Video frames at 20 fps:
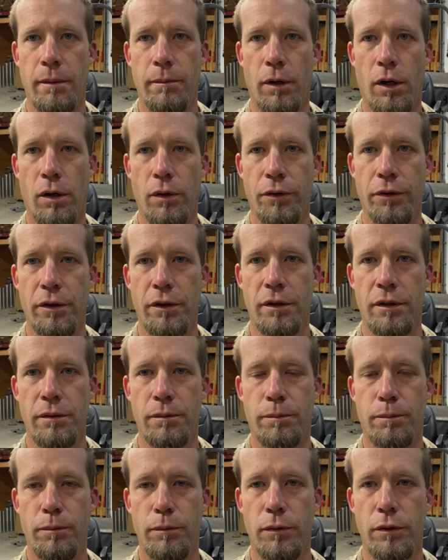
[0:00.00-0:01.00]
All the
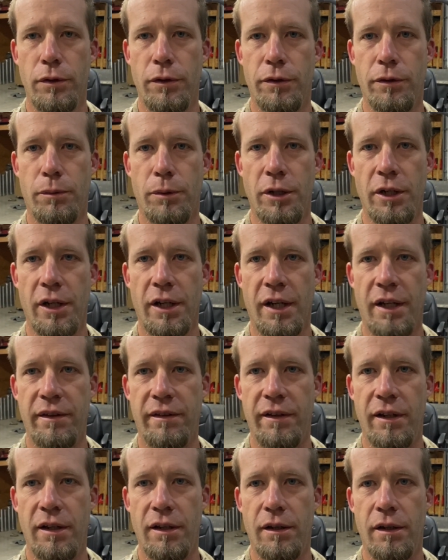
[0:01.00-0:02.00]
reading I
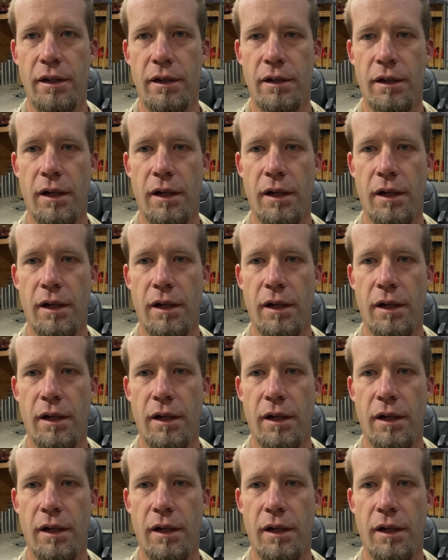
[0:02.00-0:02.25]
did,